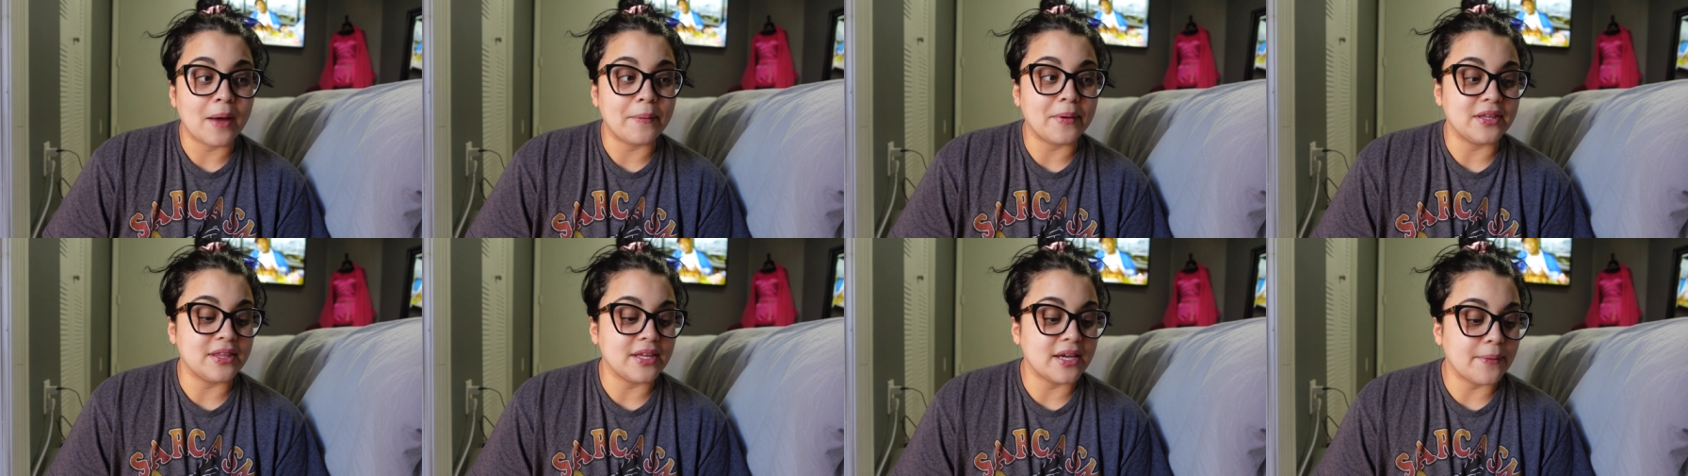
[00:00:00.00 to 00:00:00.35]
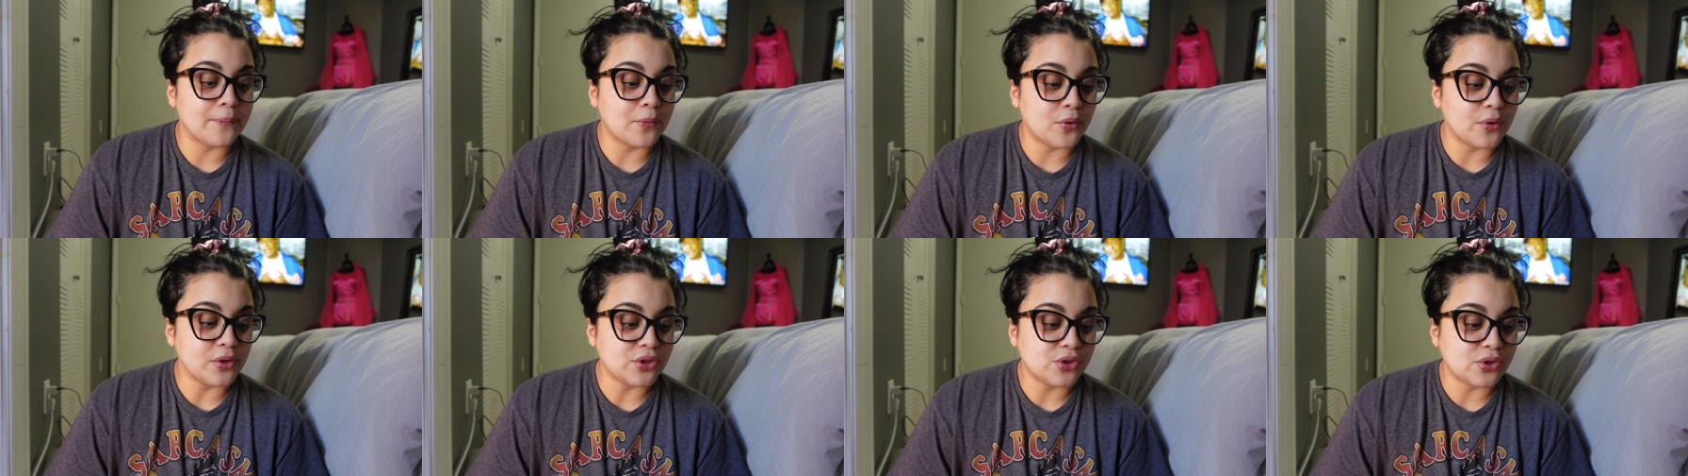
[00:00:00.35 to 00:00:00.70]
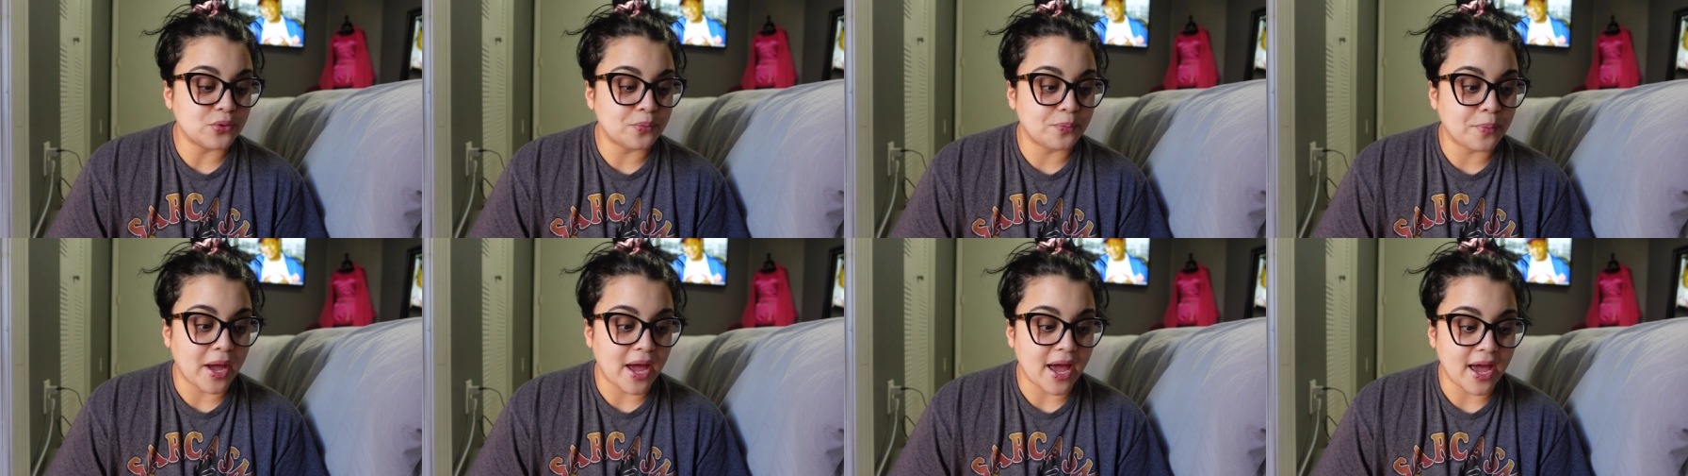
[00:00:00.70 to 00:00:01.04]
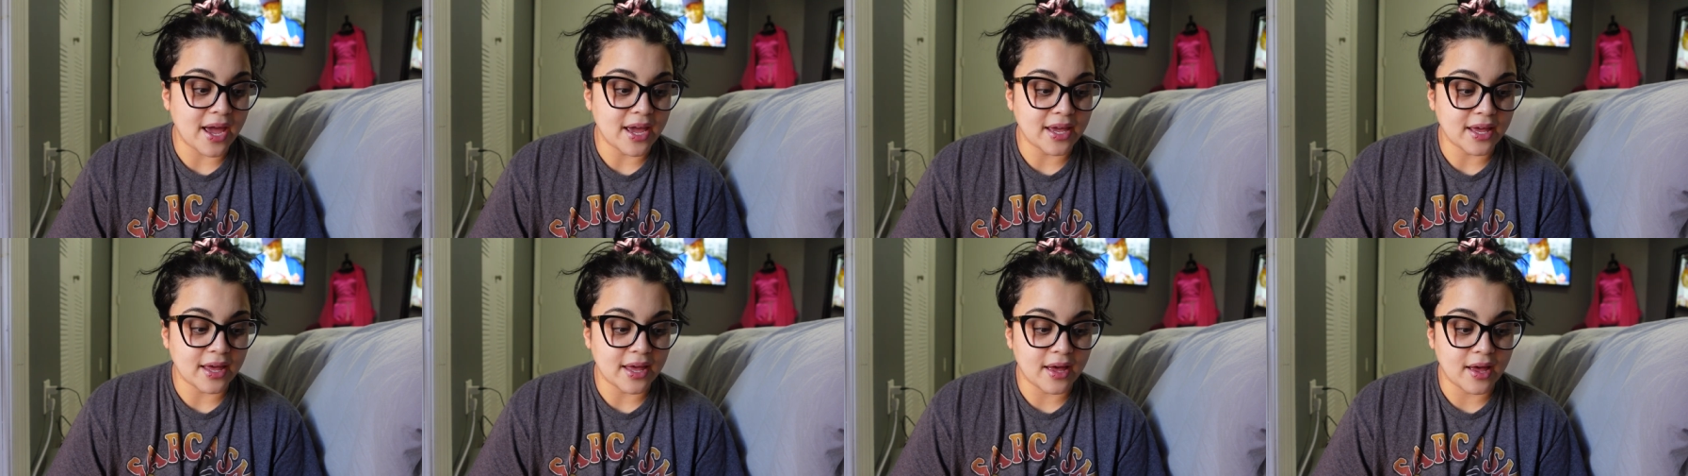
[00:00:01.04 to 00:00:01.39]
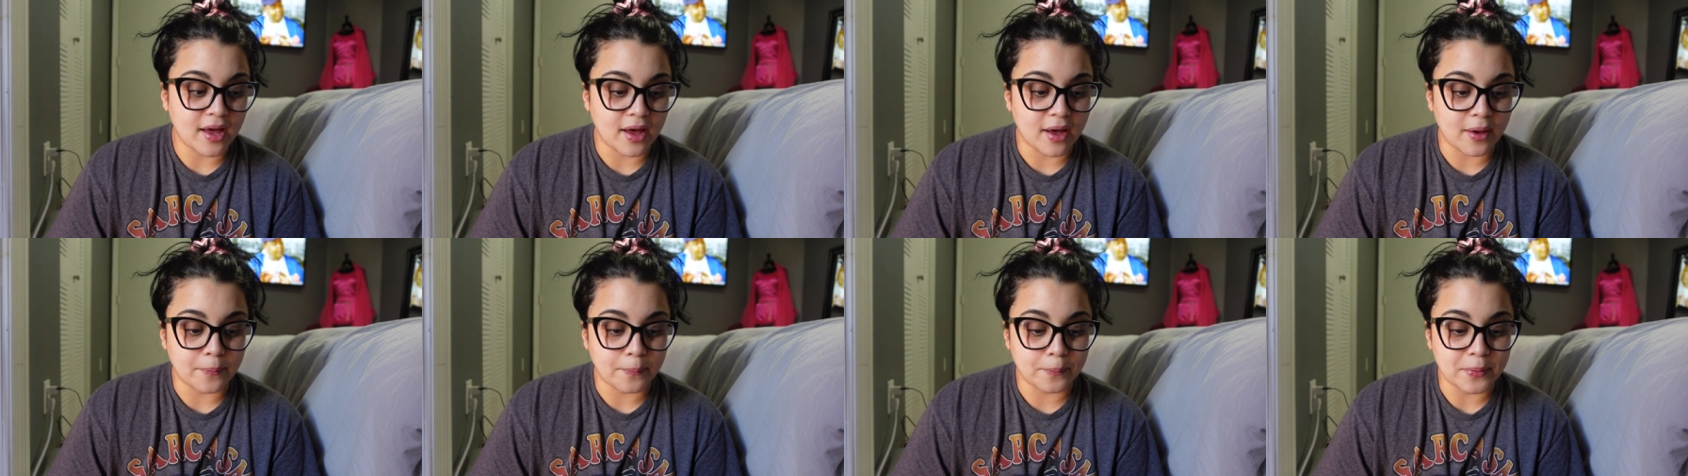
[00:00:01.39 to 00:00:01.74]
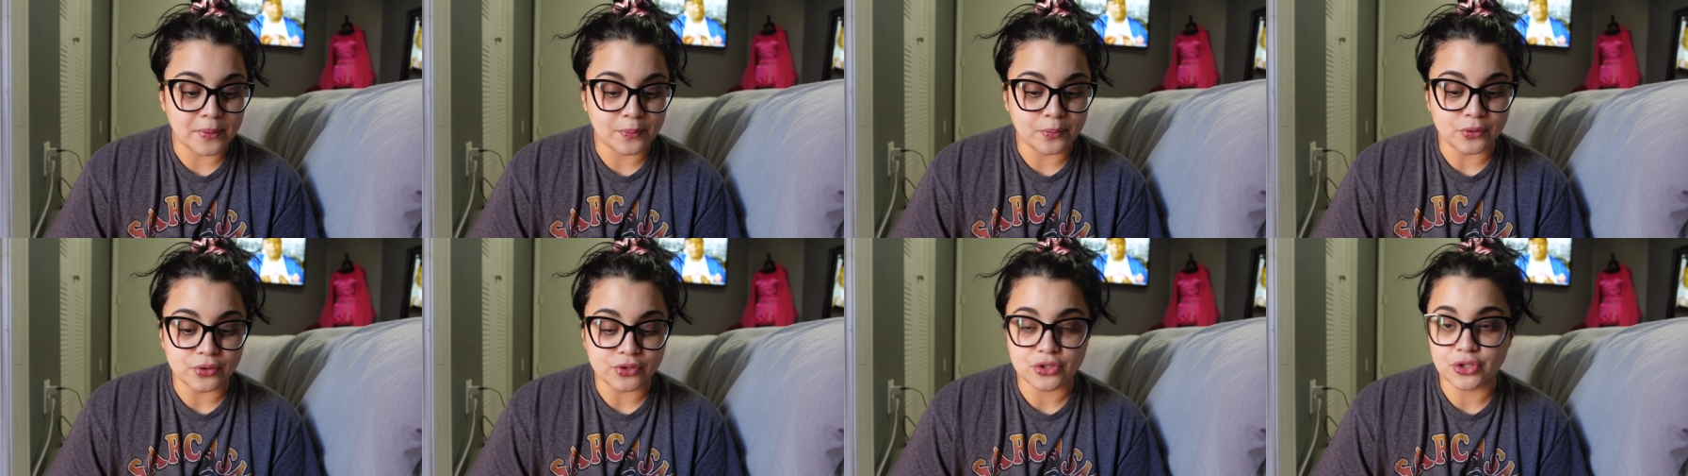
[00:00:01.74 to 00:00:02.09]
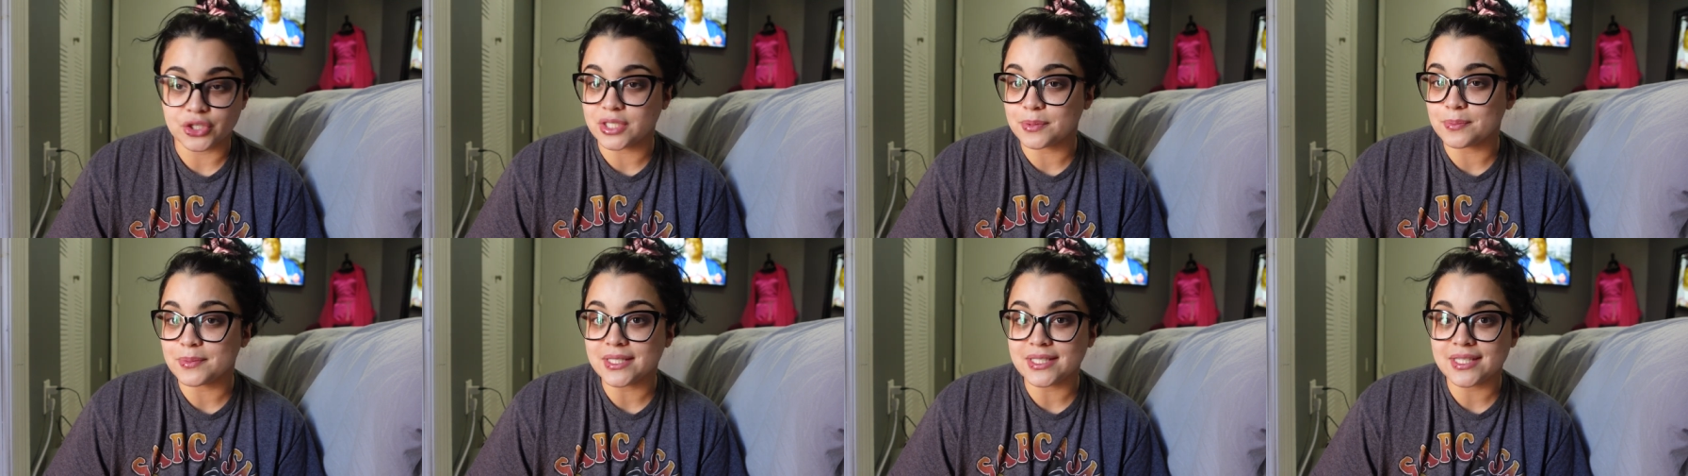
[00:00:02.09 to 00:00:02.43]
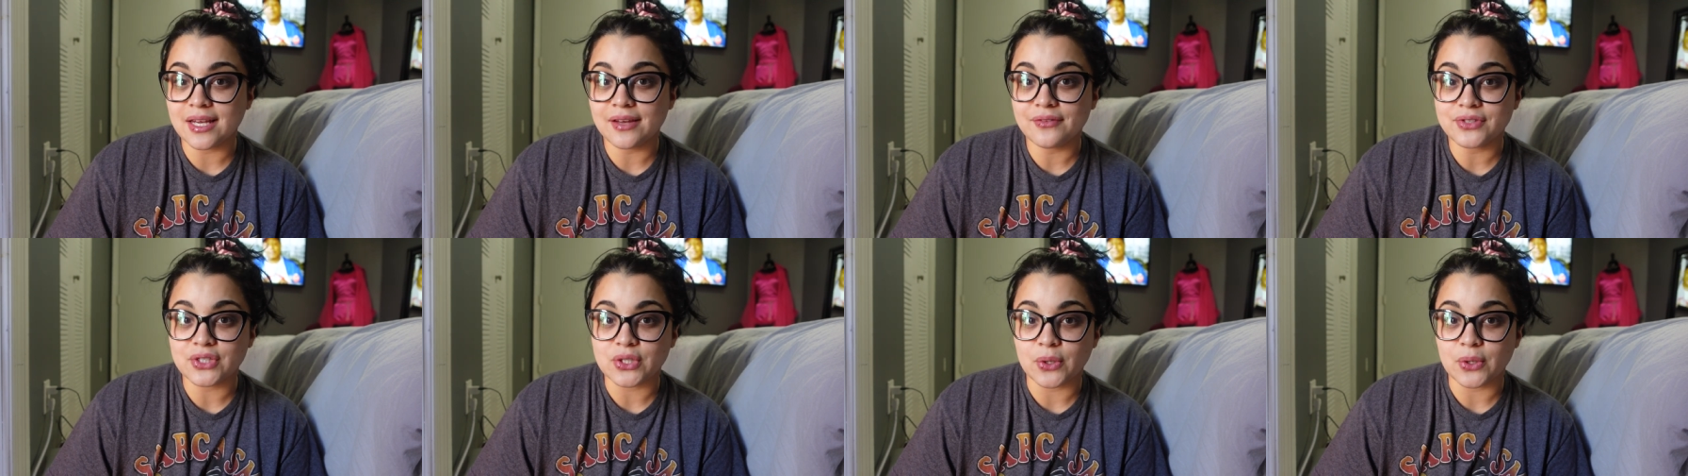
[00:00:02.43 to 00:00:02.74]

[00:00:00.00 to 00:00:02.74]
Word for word: Um, I think I'm going to pack uh, people's Christmas gifts.